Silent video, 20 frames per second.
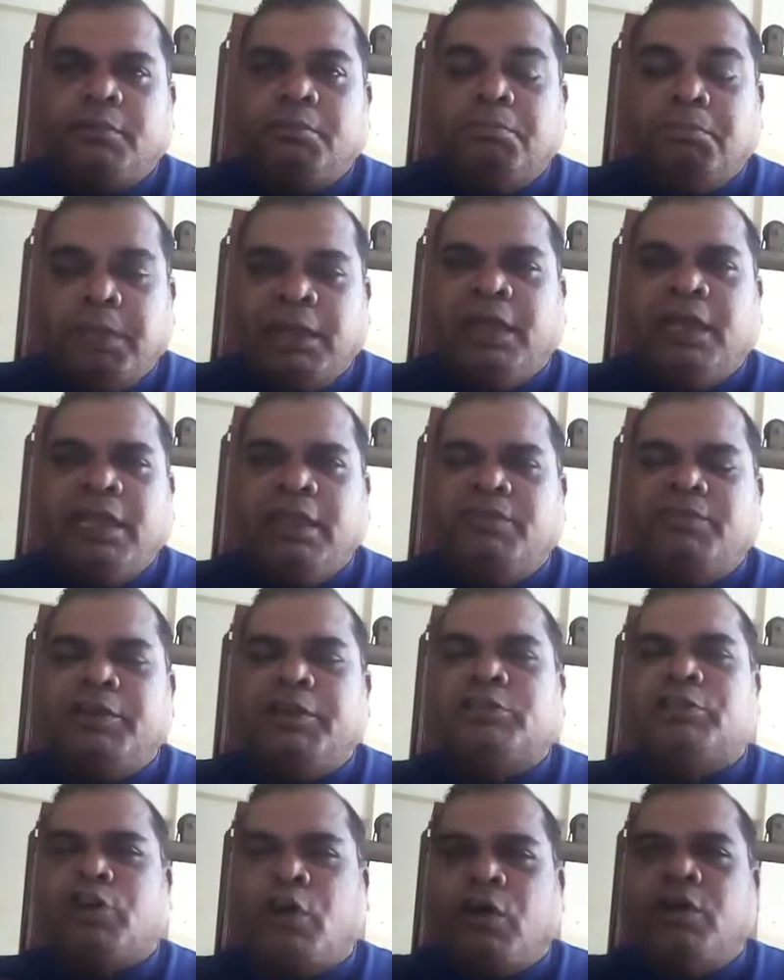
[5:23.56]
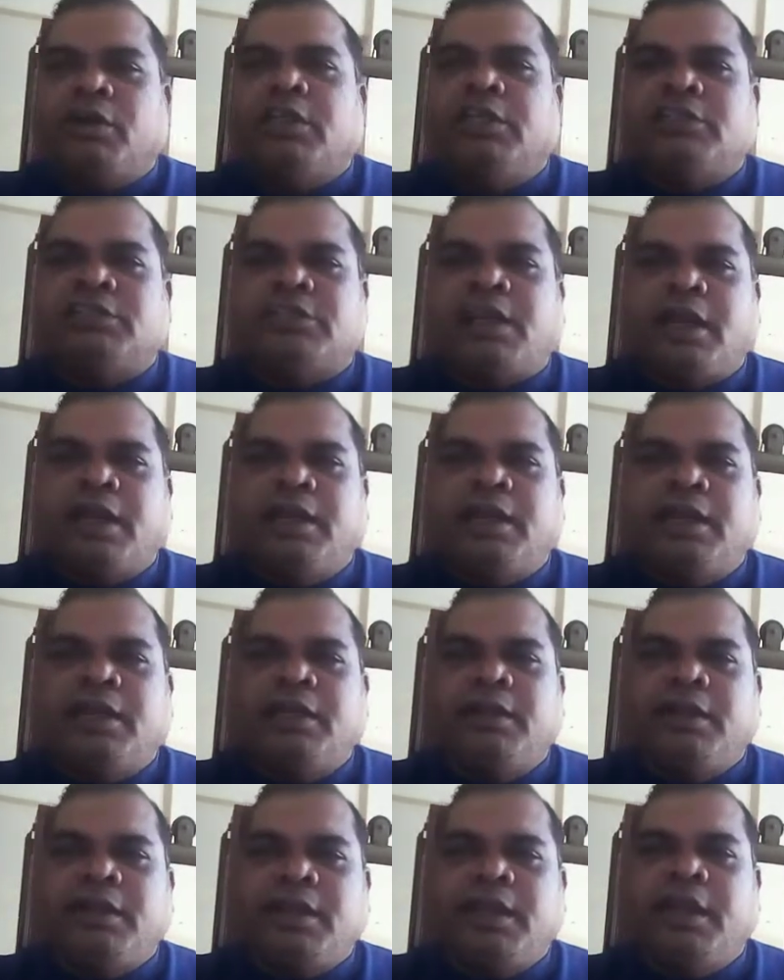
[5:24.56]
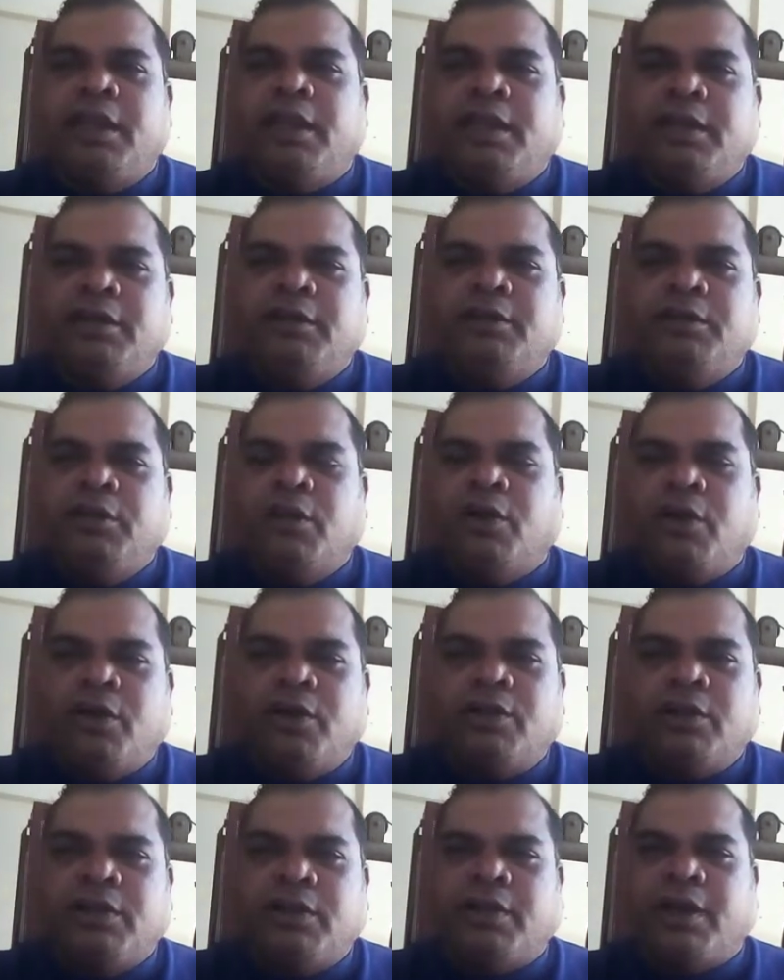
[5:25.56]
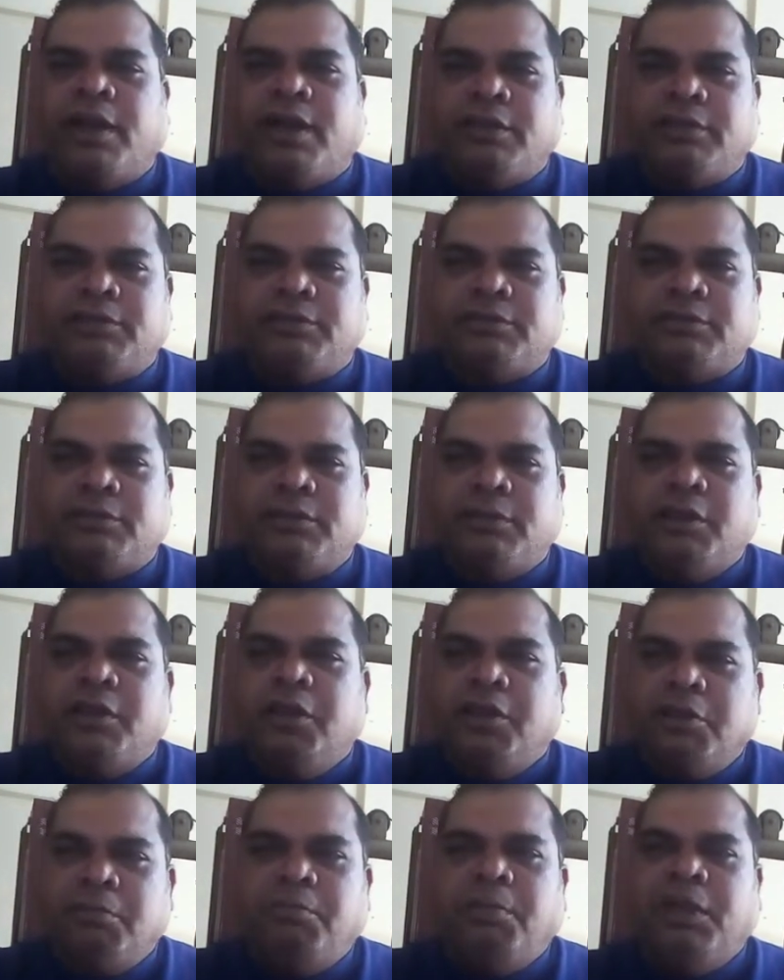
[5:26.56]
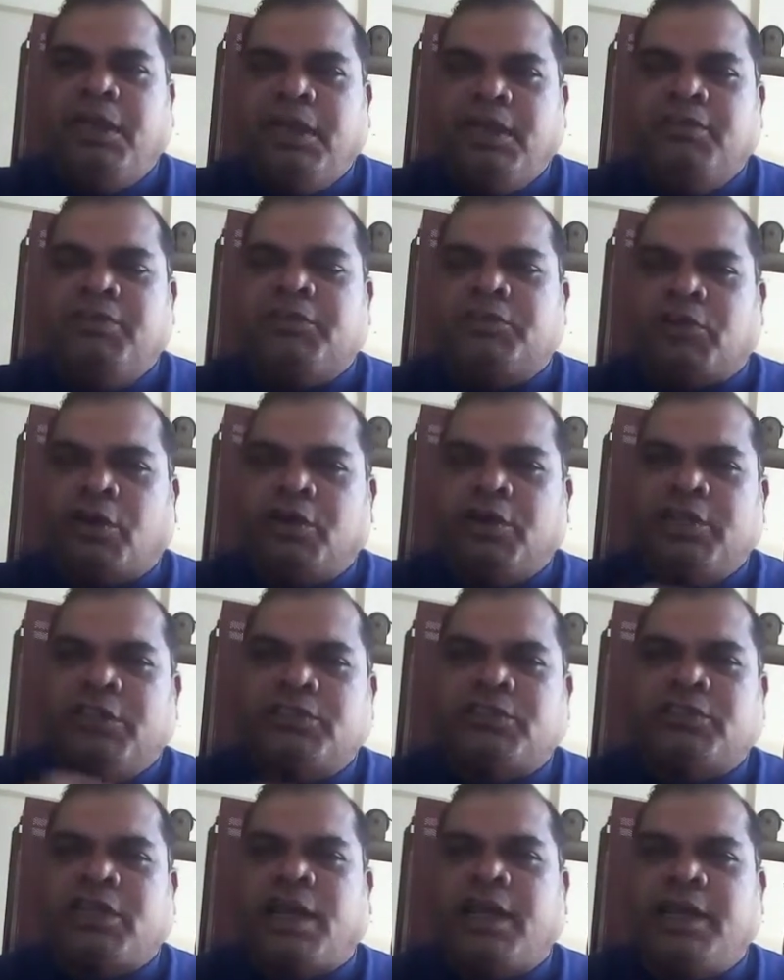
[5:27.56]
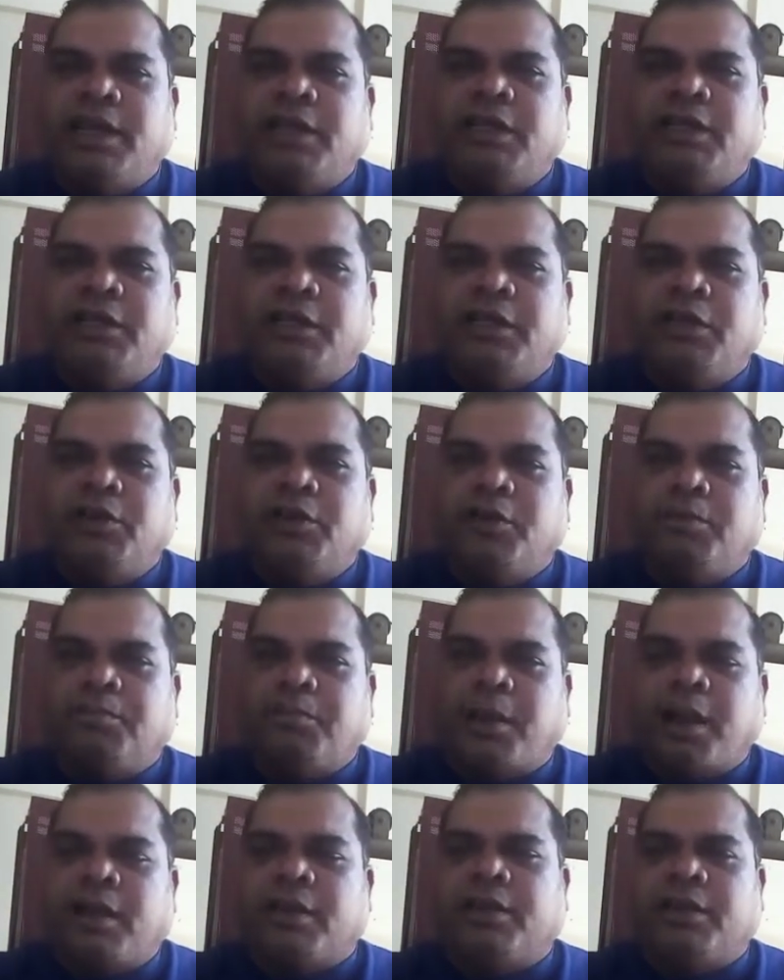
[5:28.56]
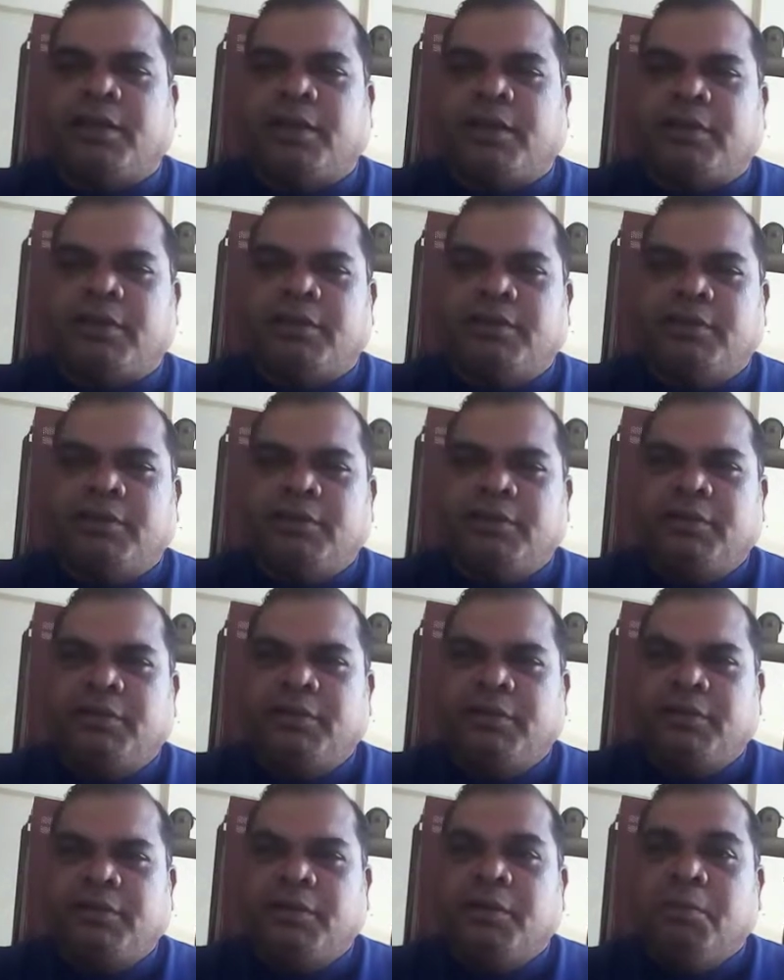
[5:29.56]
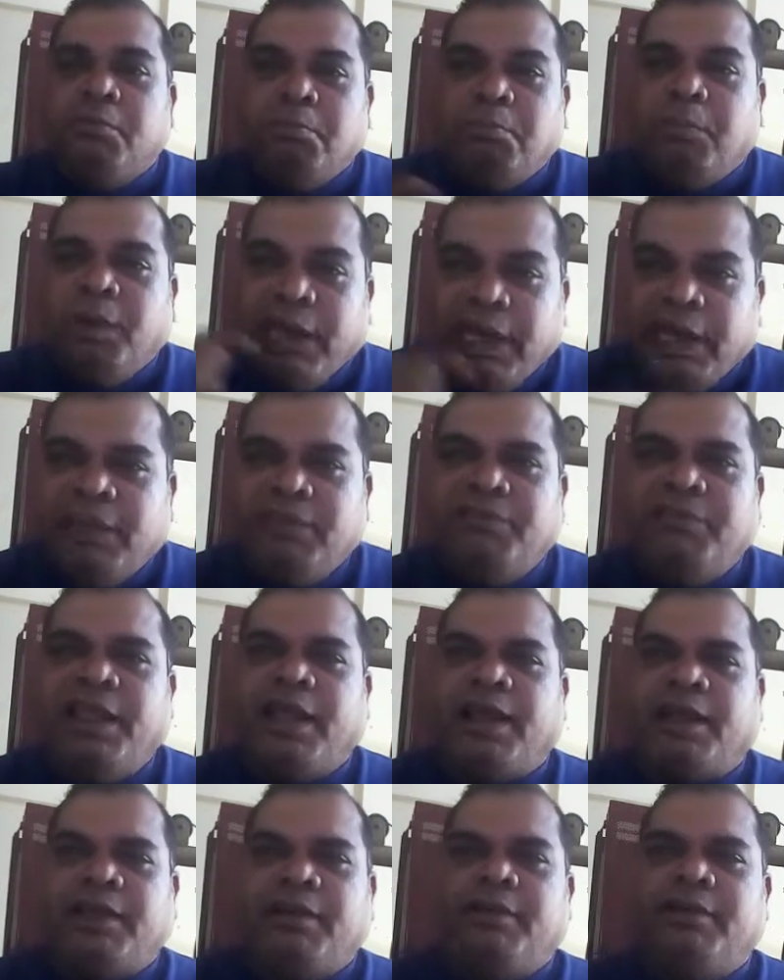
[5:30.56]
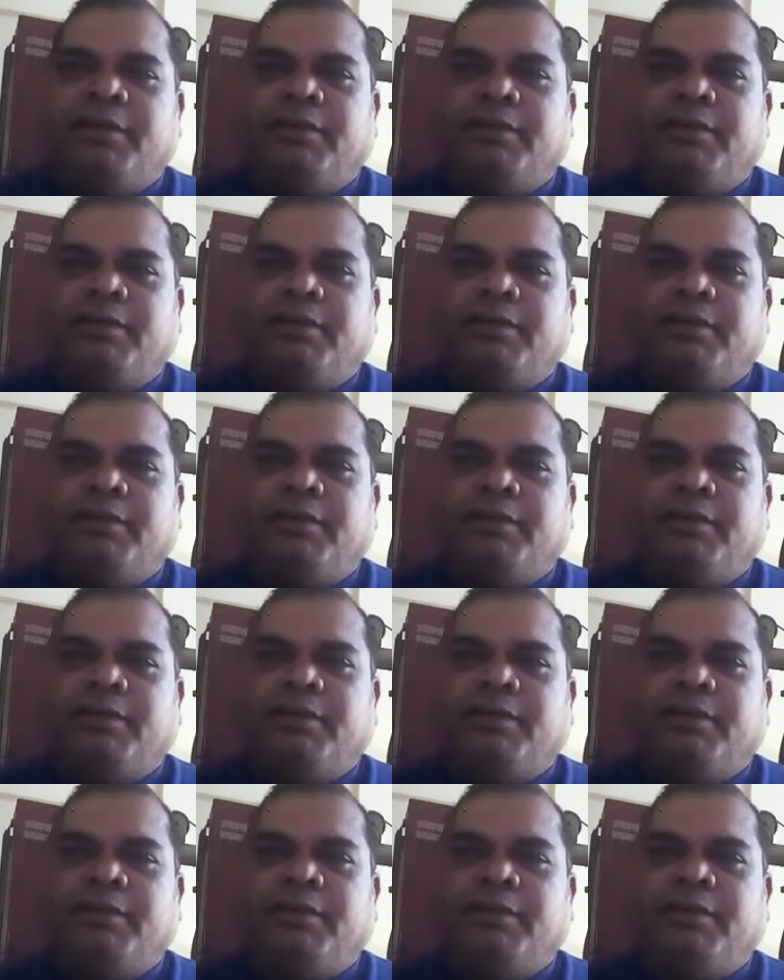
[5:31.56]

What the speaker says: Believe it's already standing in your garage. Believe it's already standing in your parking. Believe that.